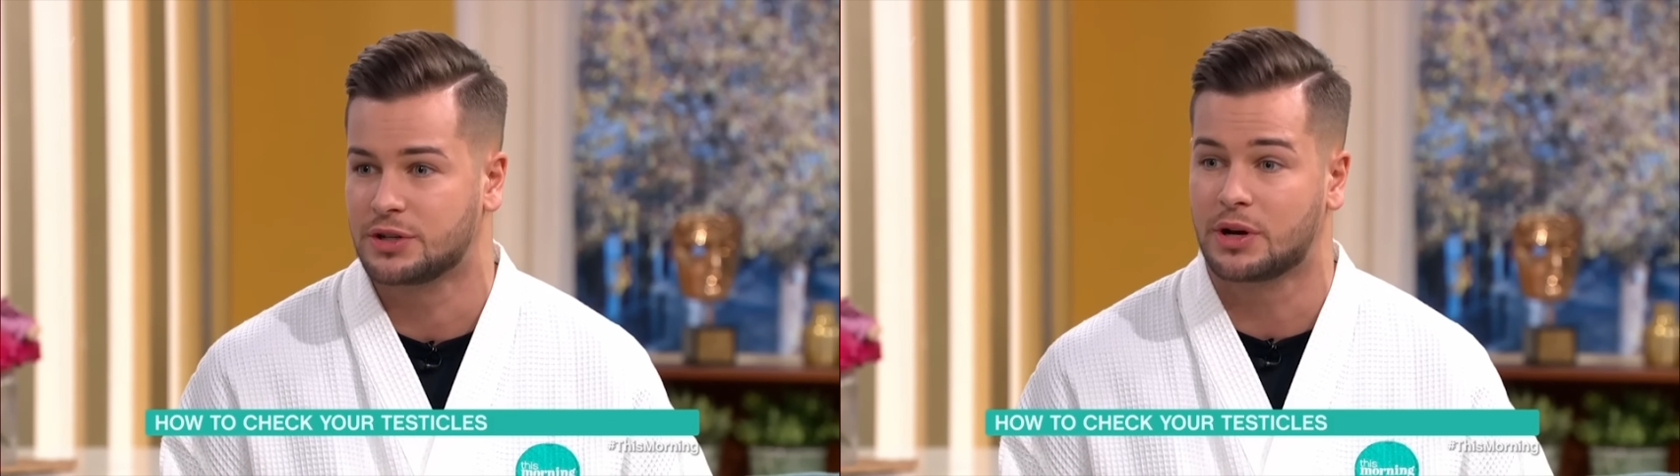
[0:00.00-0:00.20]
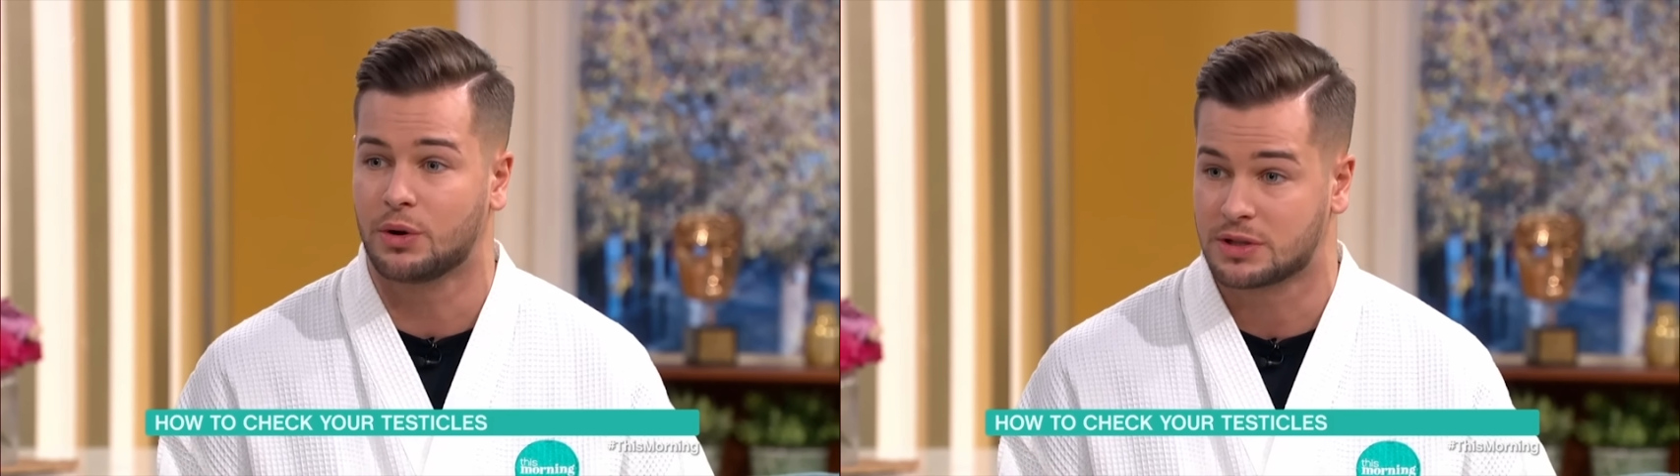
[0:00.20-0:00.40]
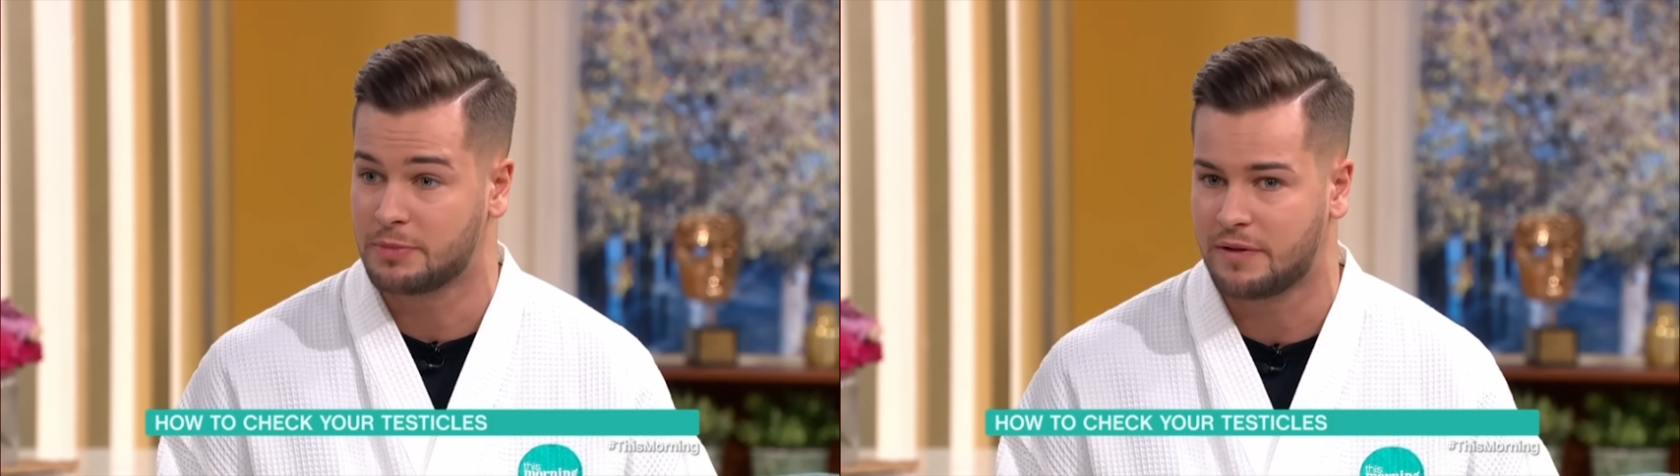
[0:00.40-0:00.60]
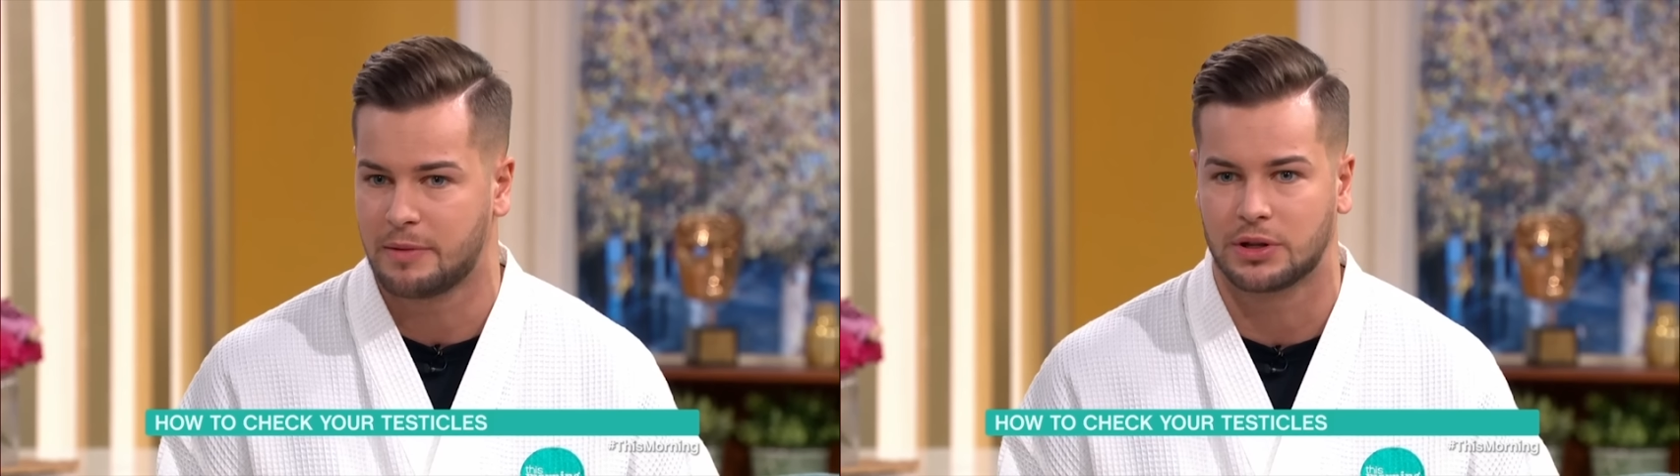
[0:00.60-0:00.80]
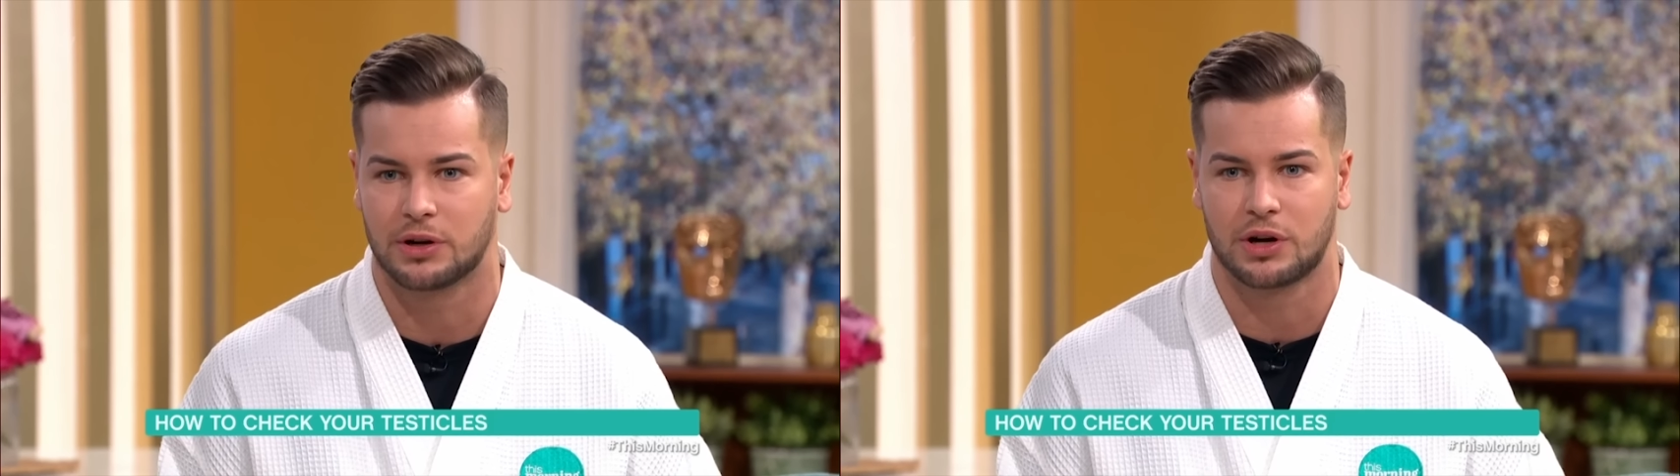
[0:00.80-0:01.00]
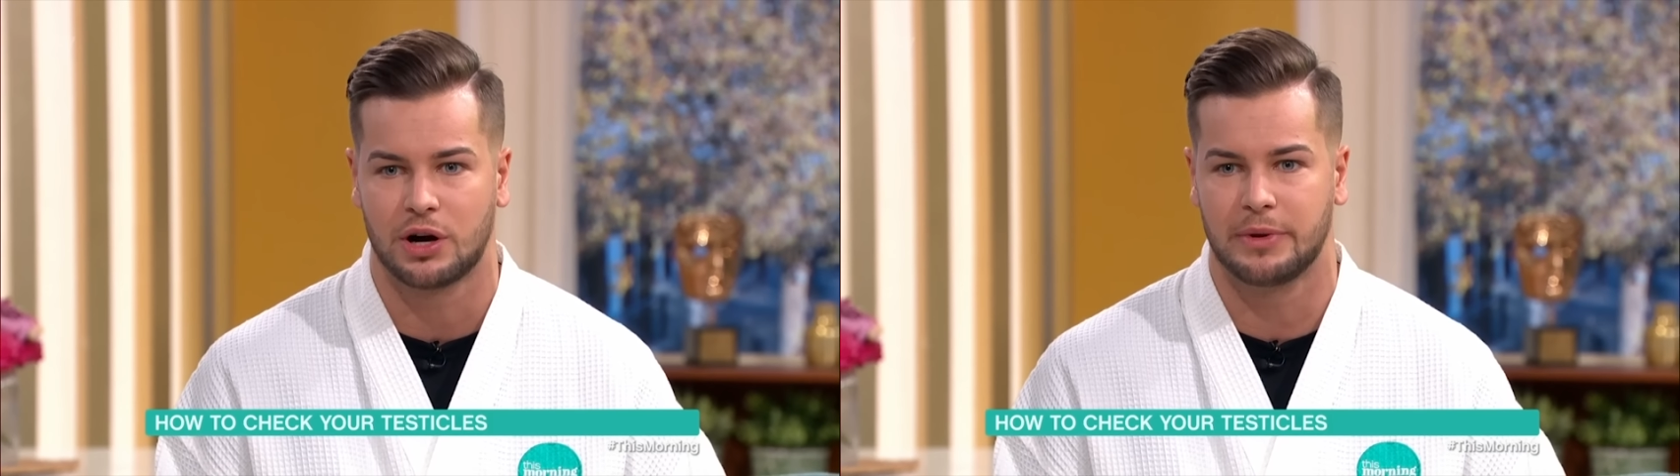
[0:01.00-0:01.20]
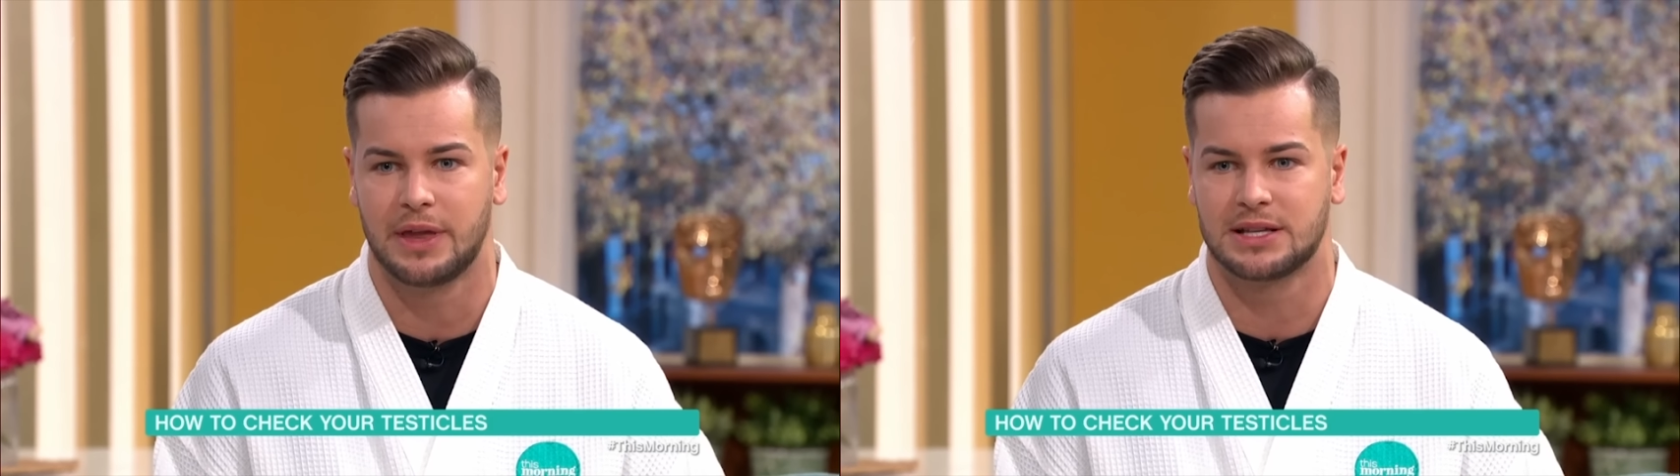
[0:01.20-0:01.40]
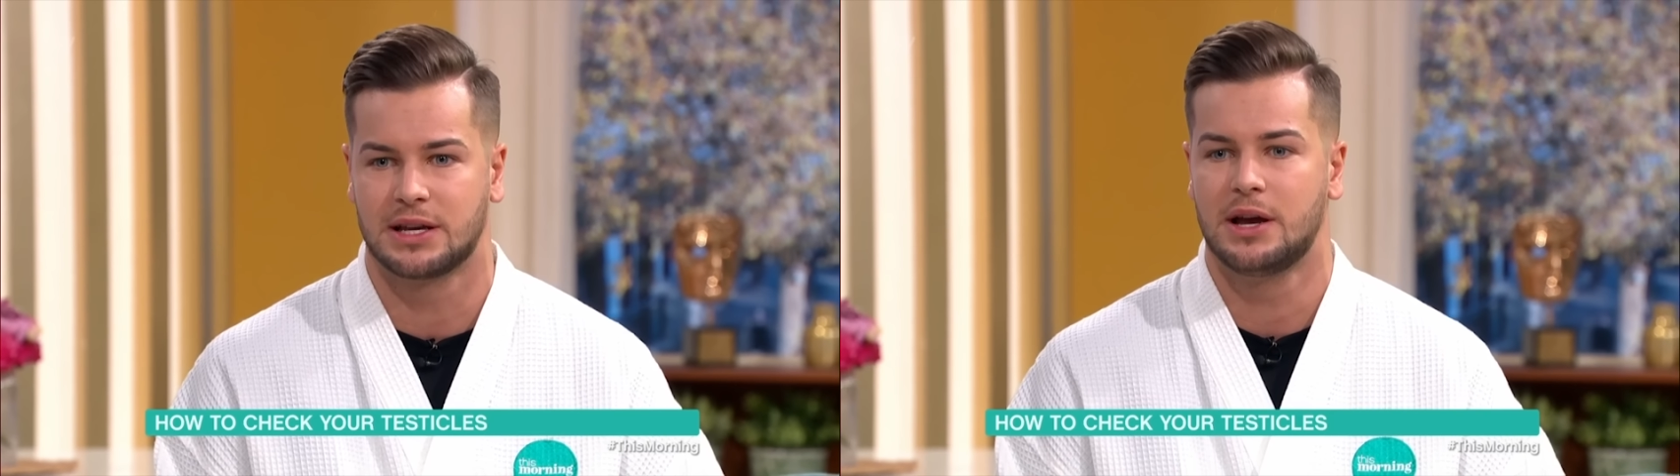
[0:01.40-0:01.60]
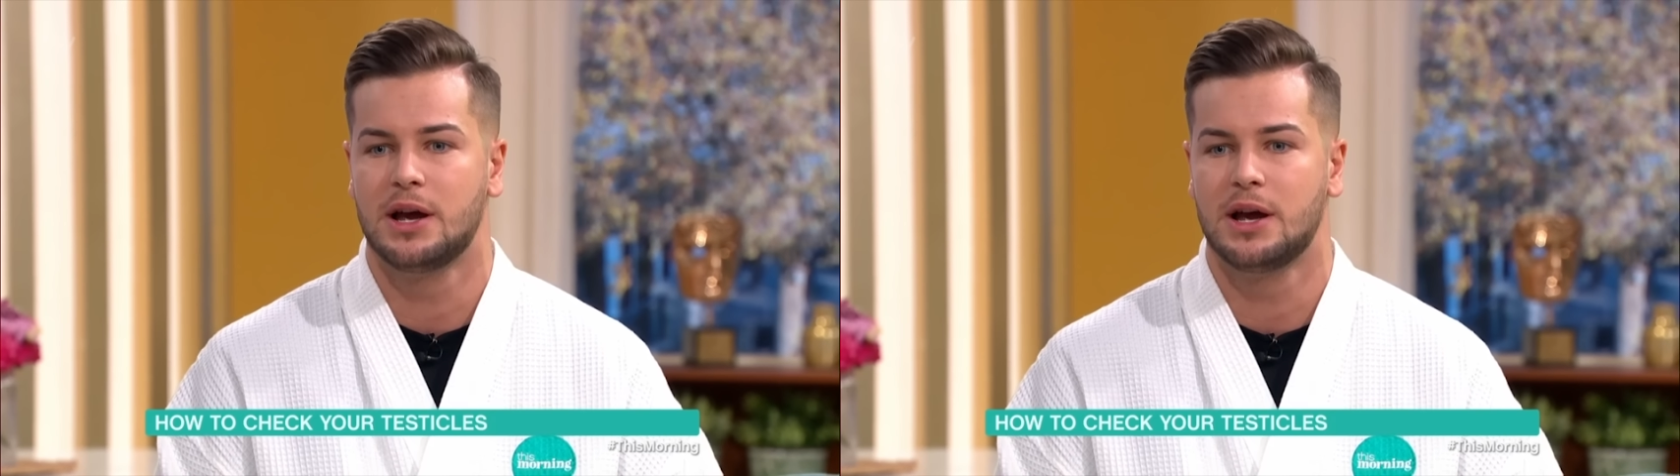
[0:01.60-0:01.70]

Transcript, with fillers: You can go onto Movember dot com, and there's